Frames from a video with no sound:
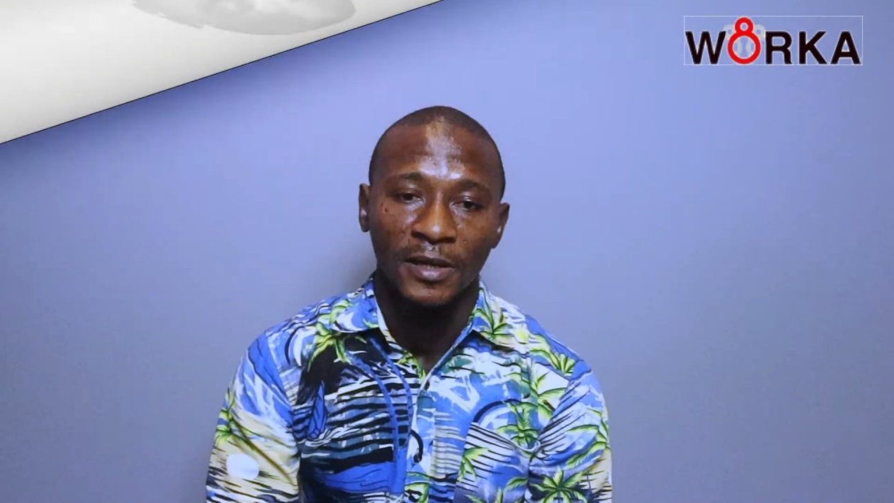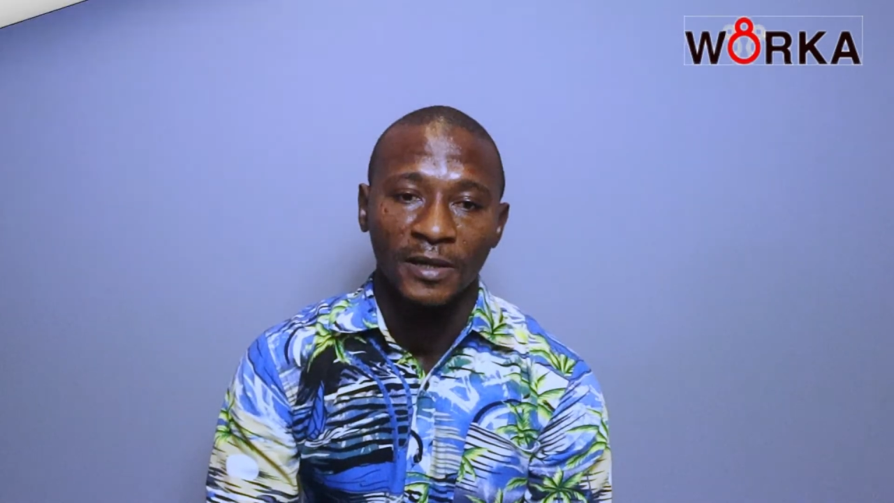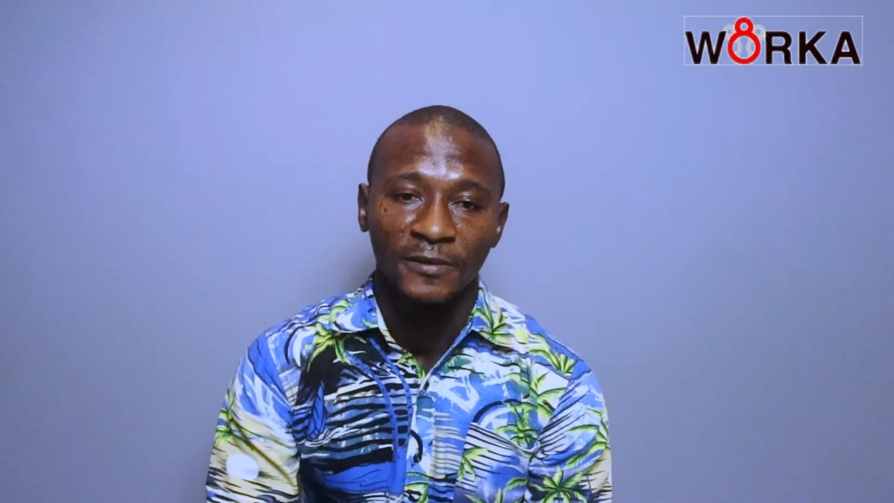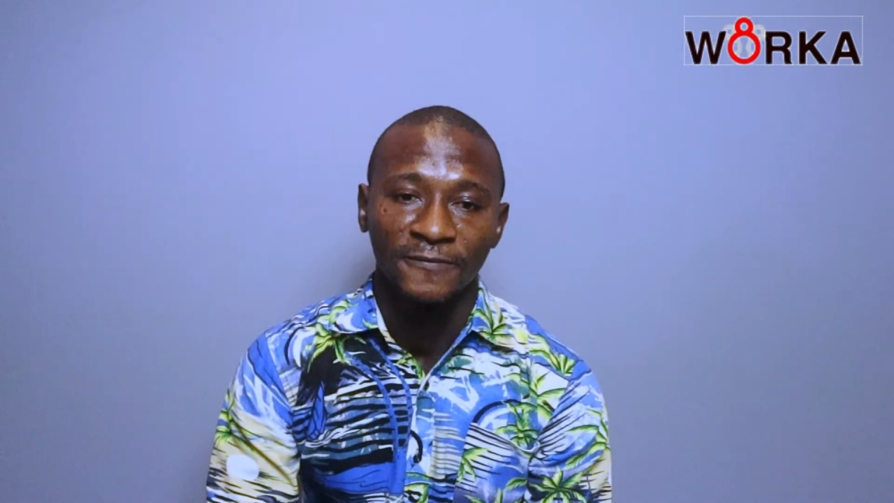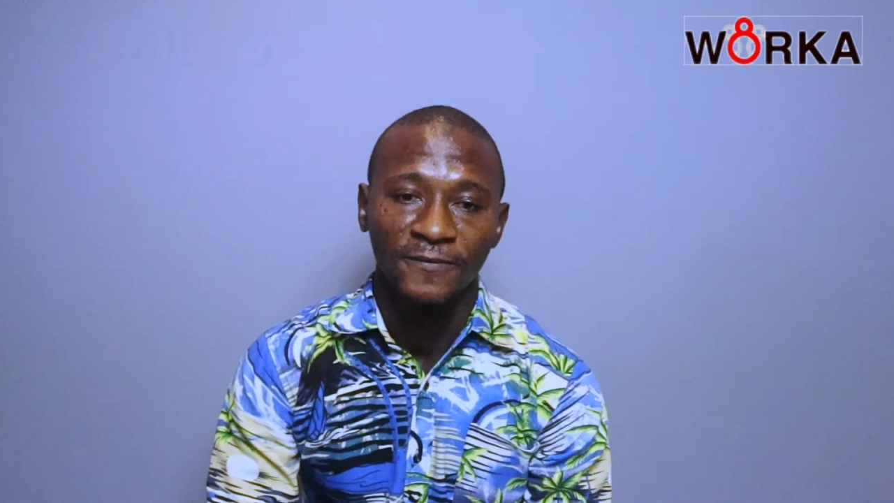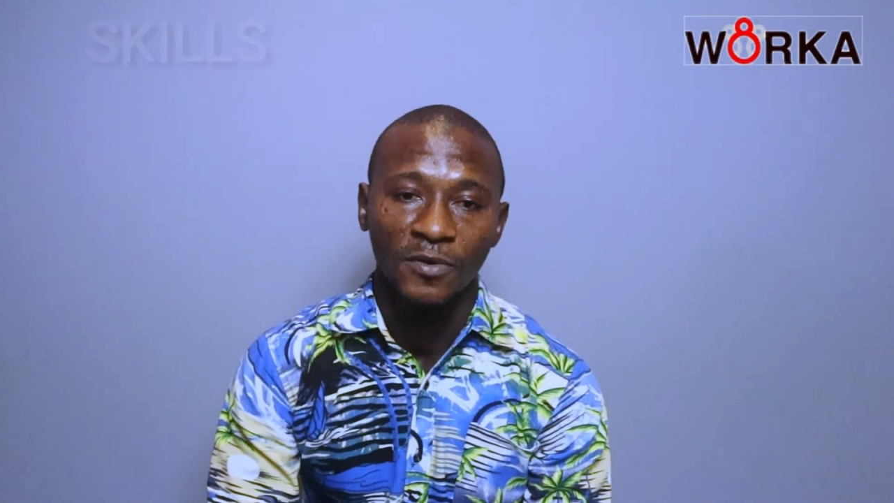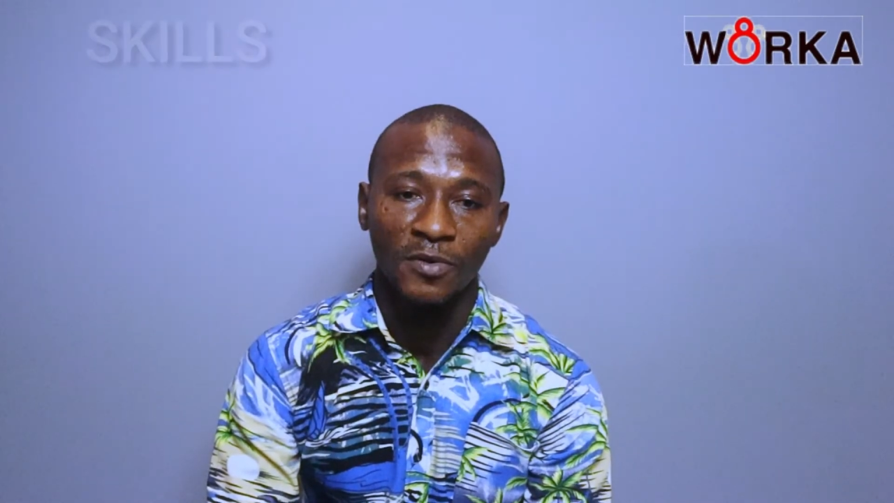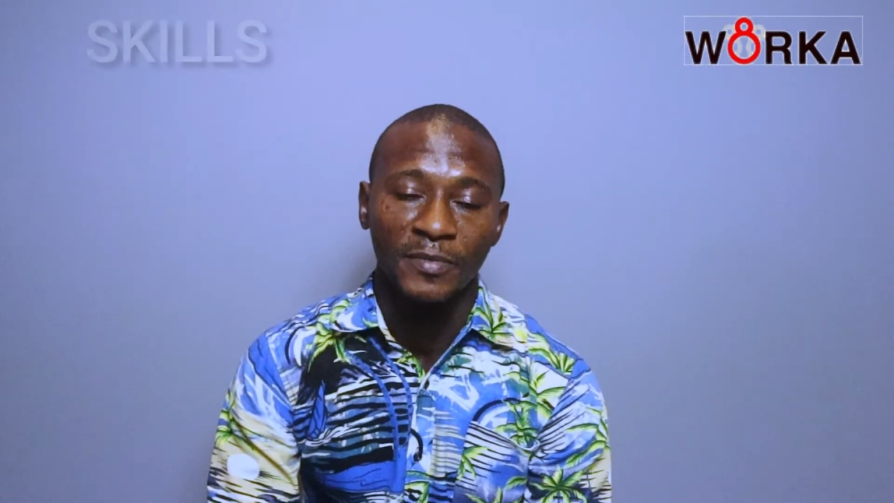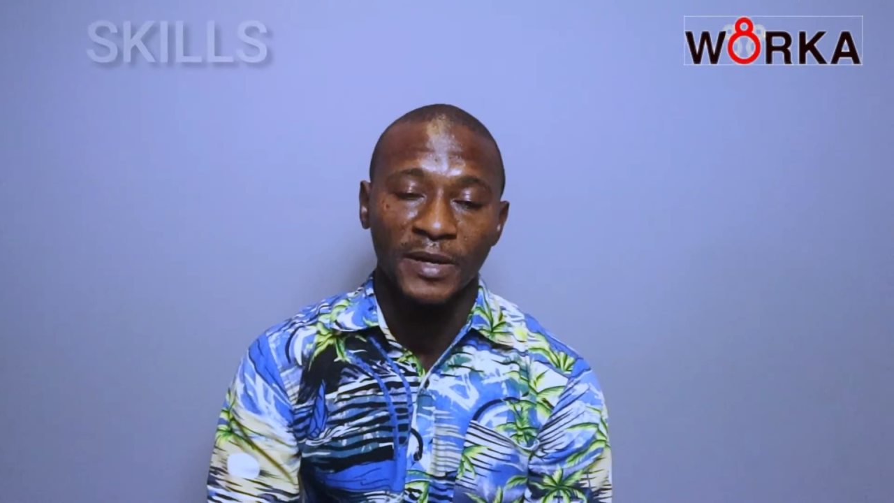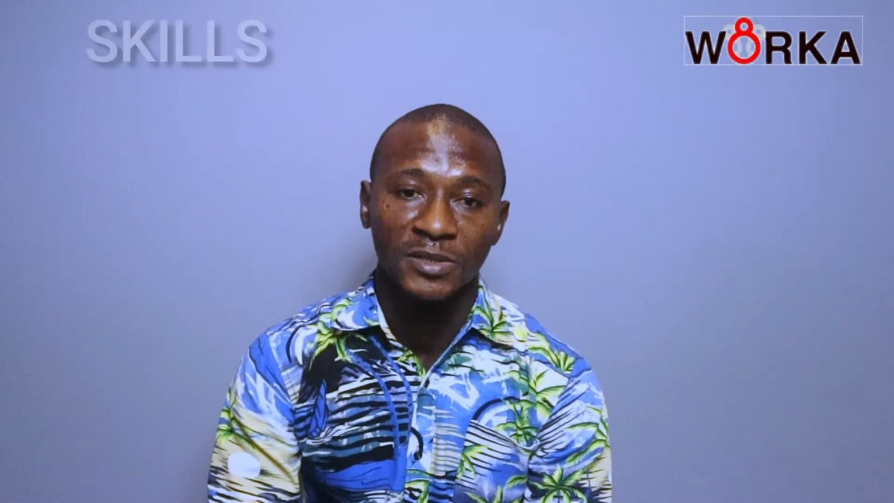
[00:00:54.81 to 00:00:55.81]
And for
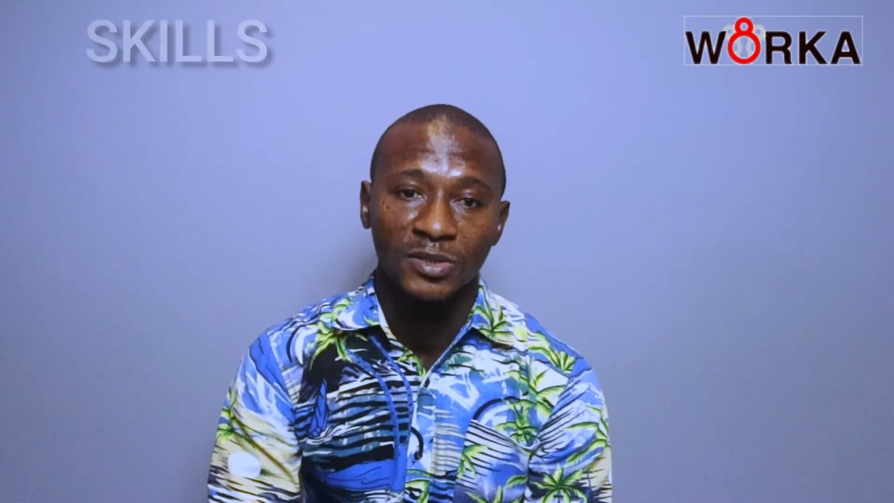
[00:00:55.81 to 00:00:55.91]
my